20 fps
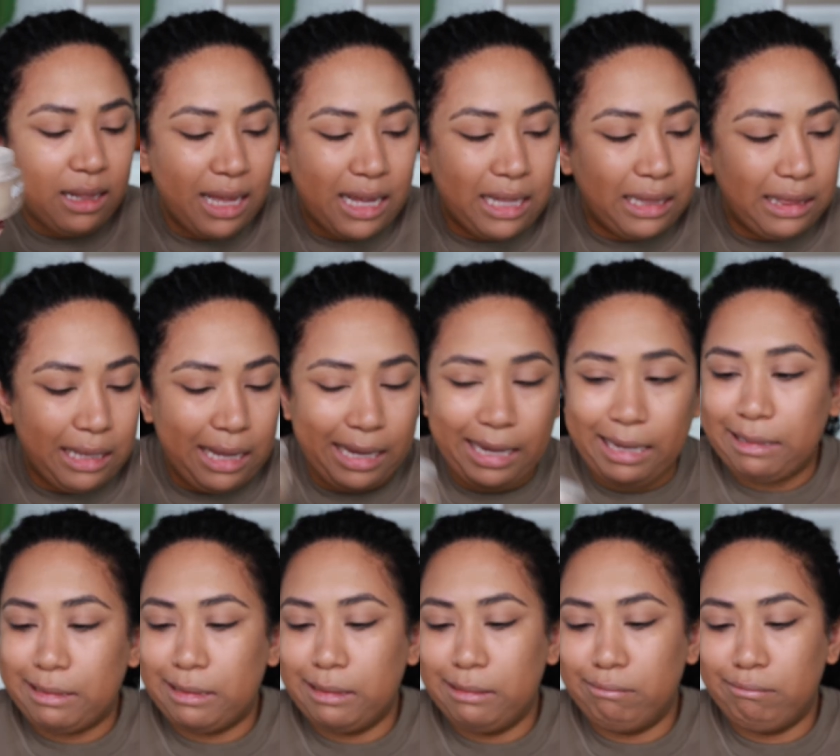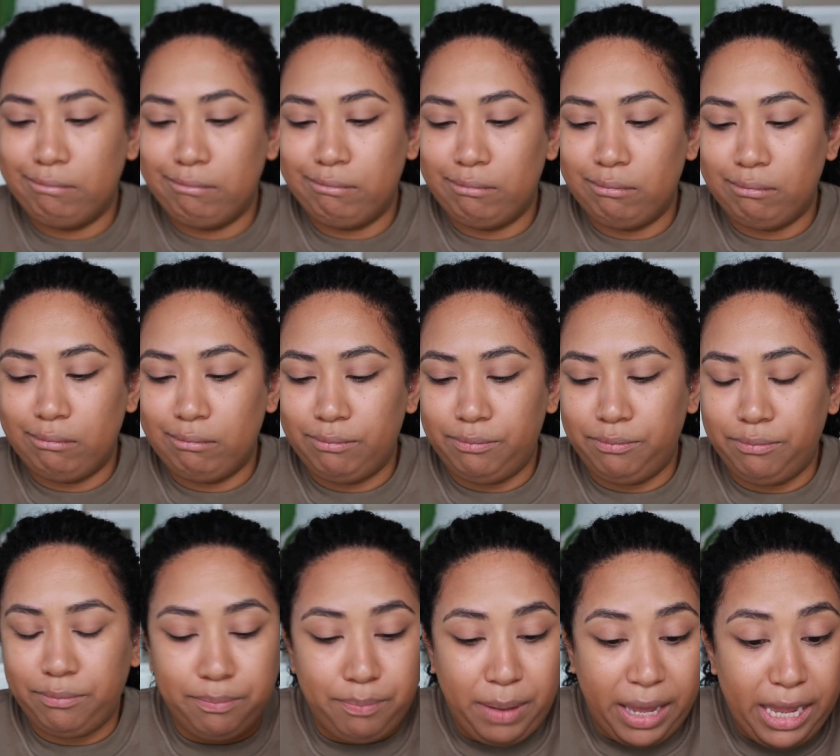like a light
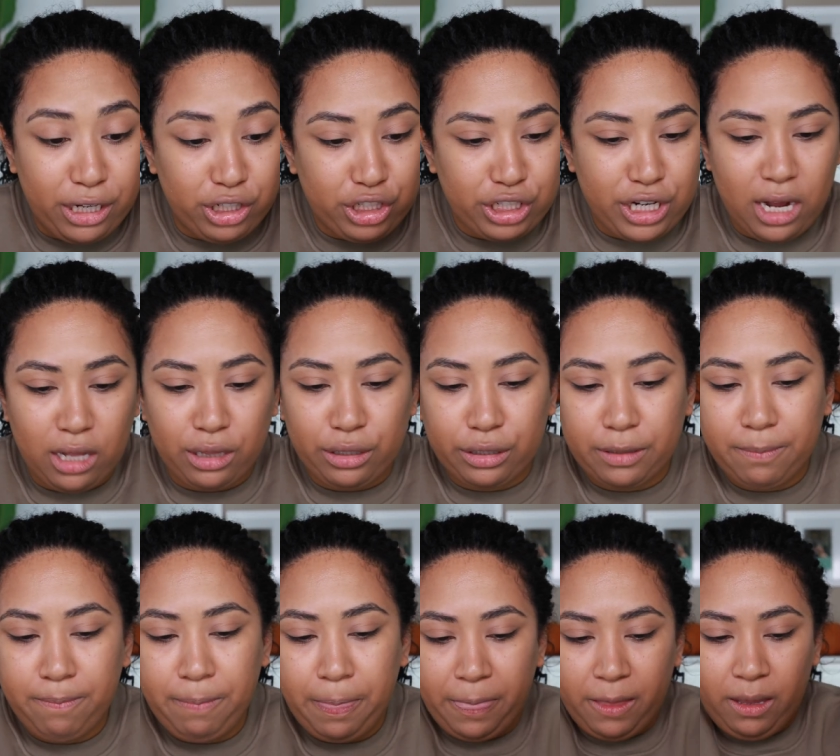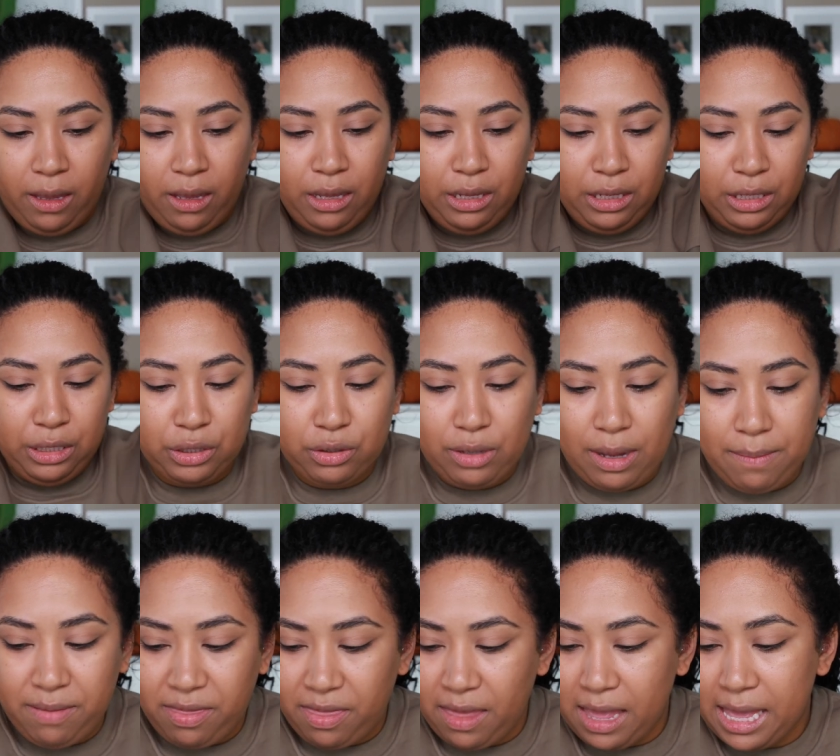beige color. So
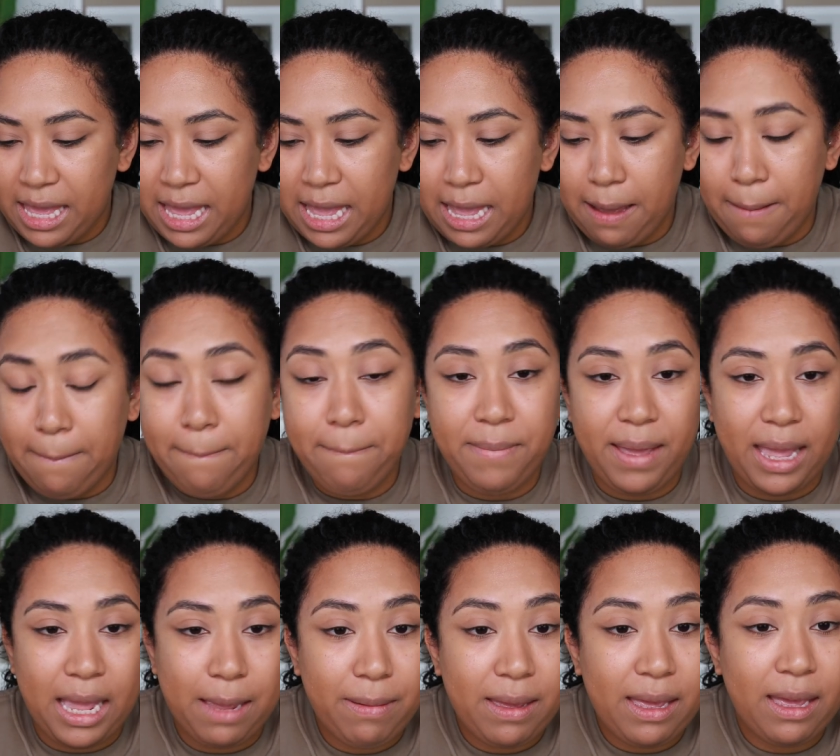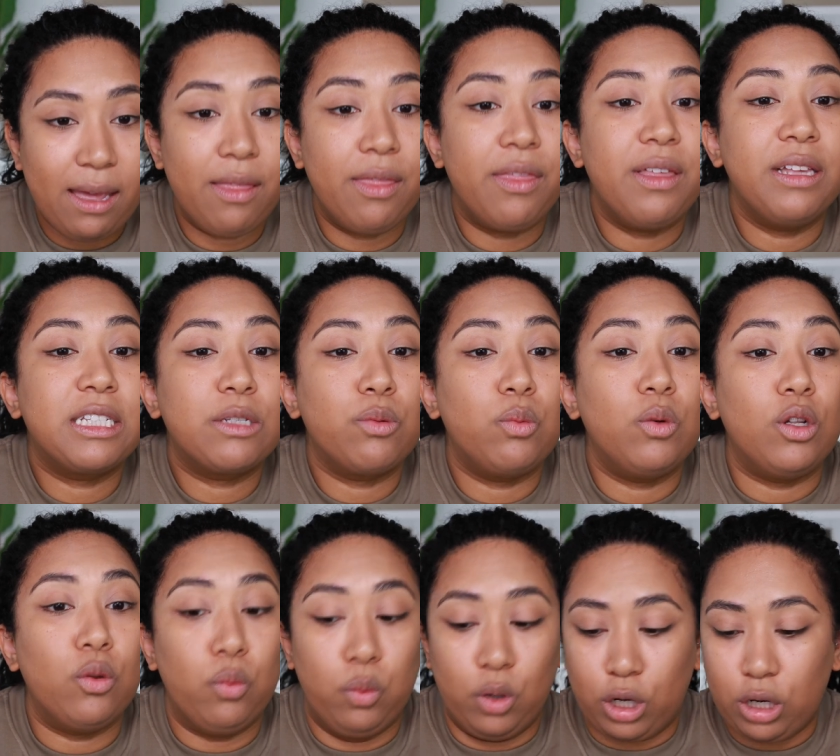I'm thinking maybe this
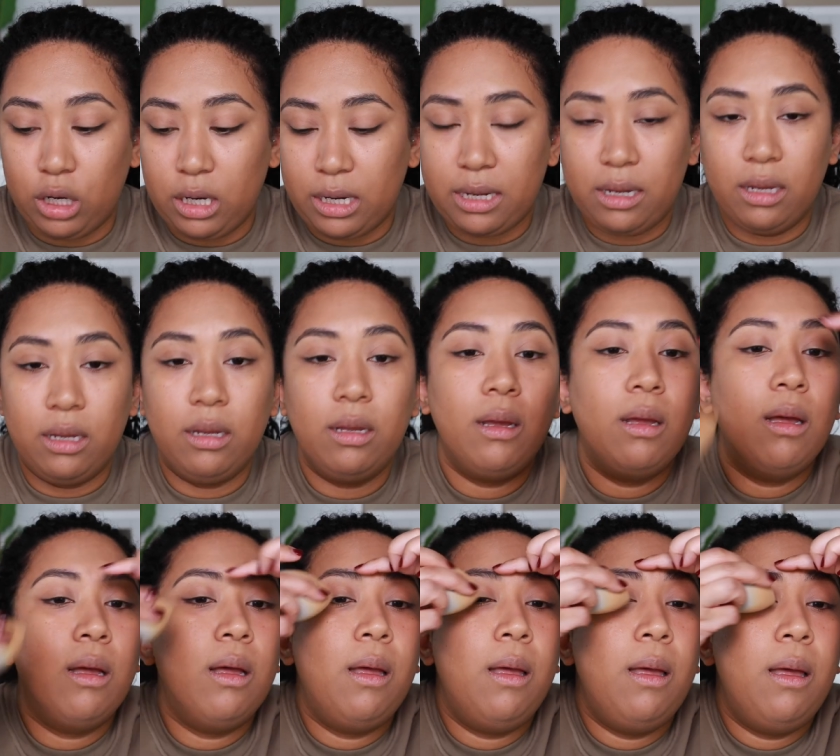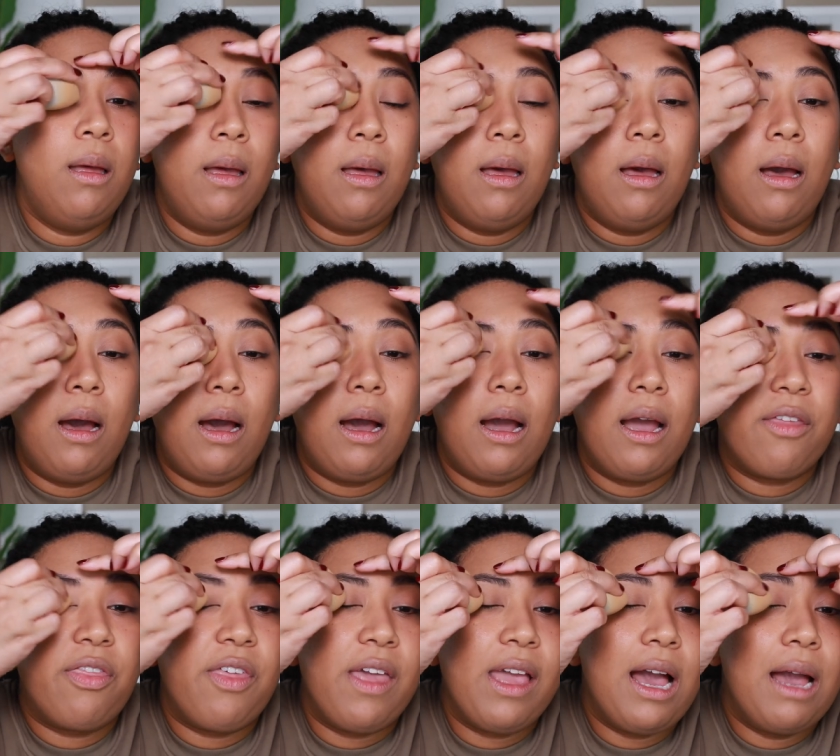will work. I
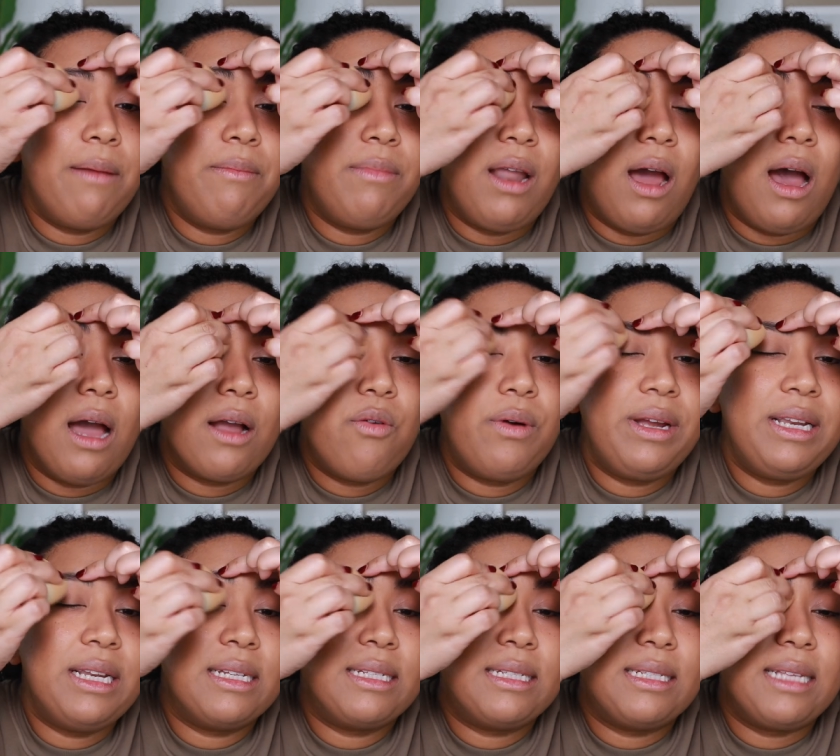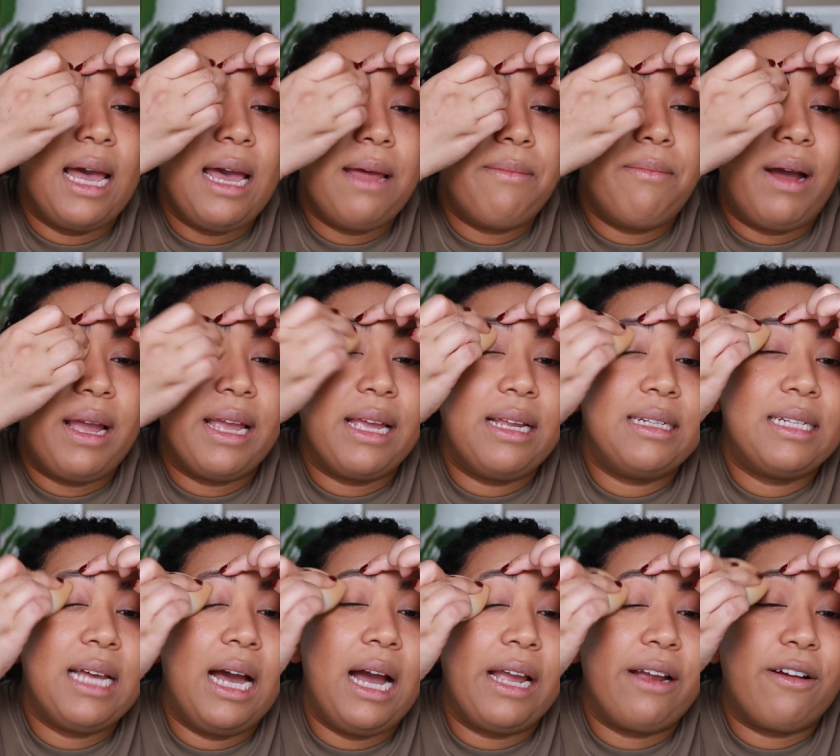think I'm not going to set my
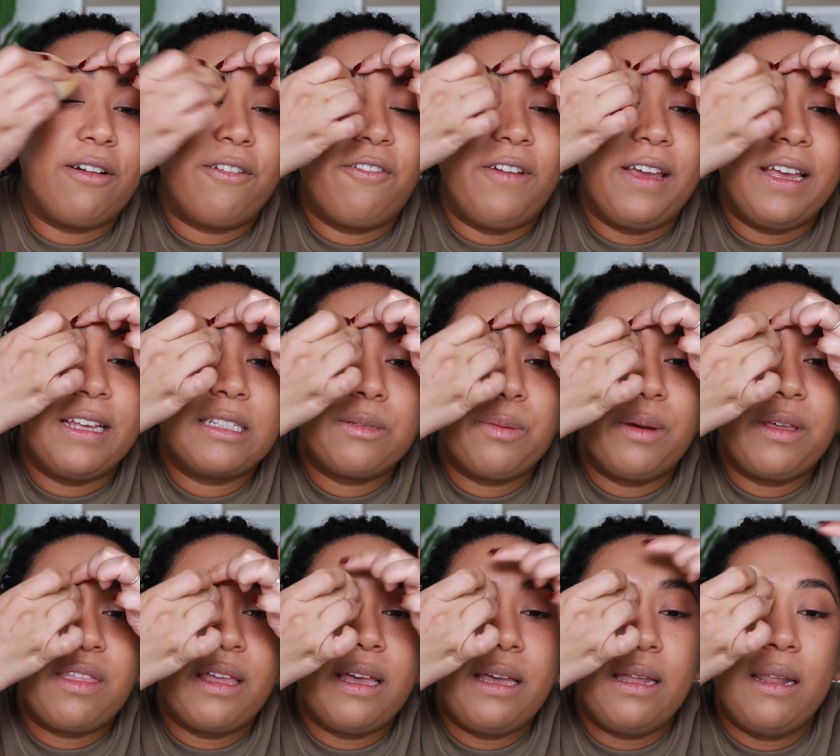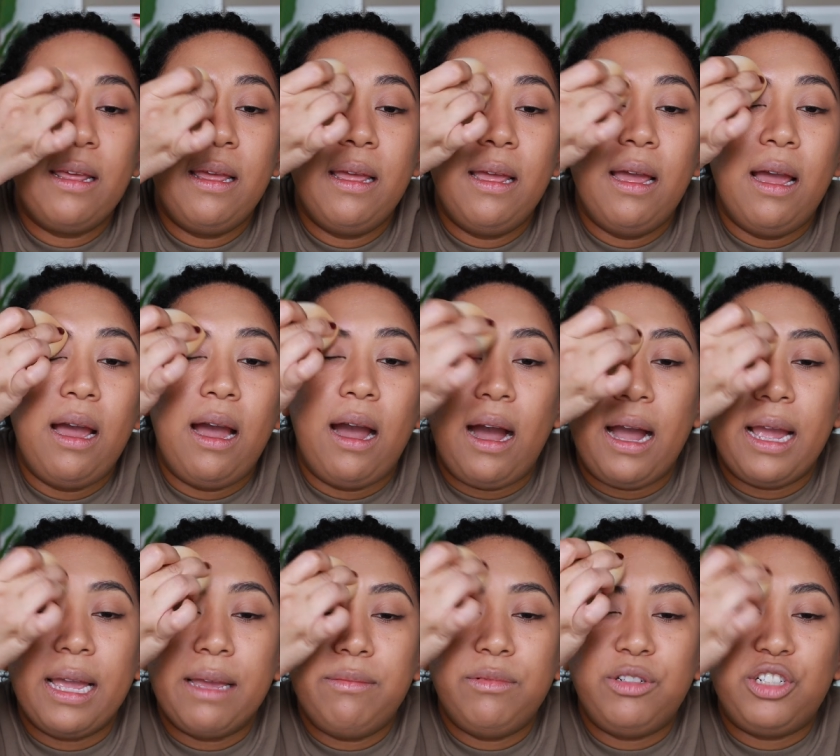entire face with it.
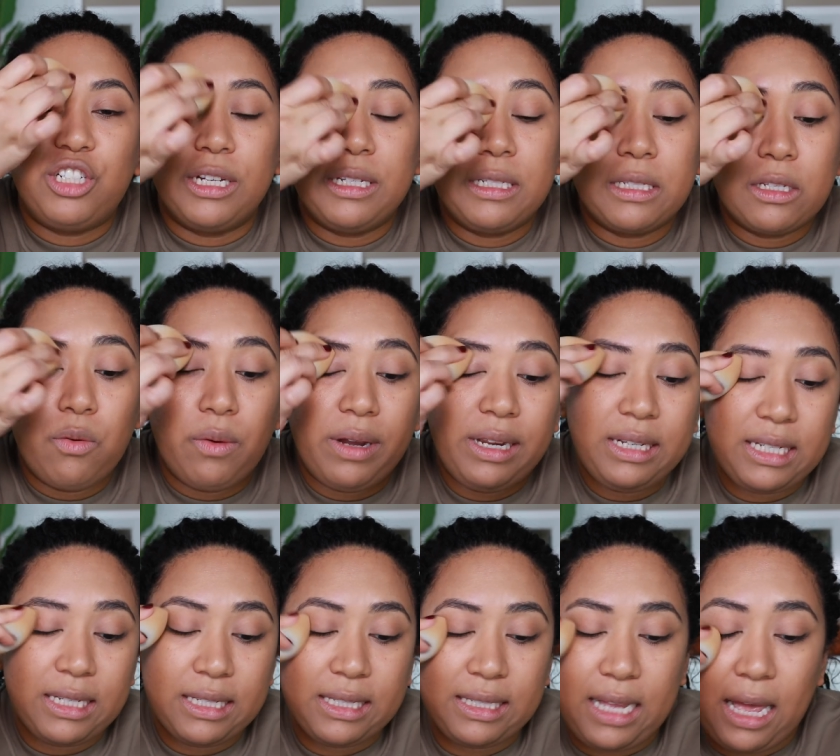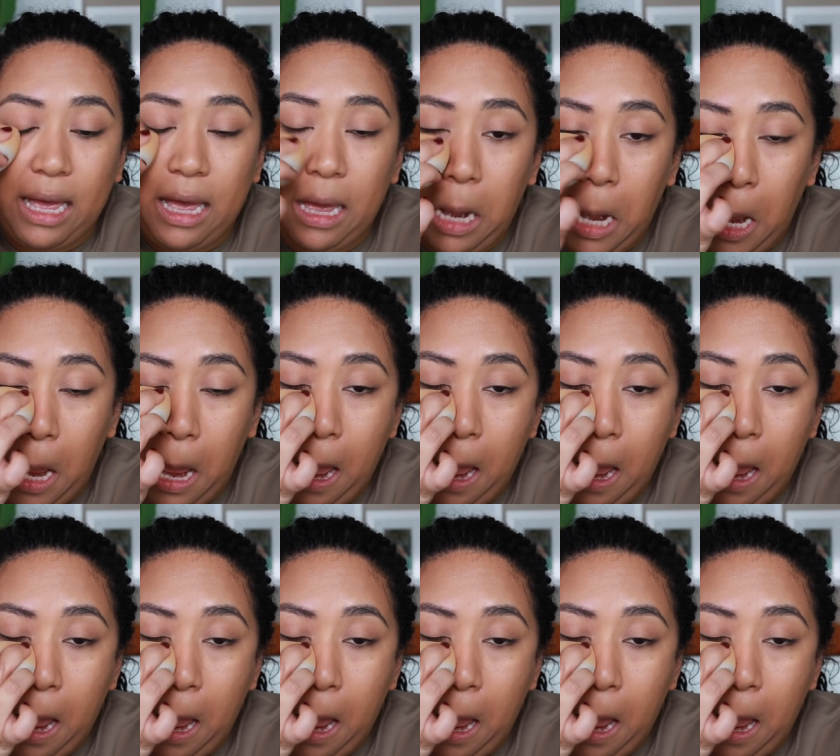I am just going to set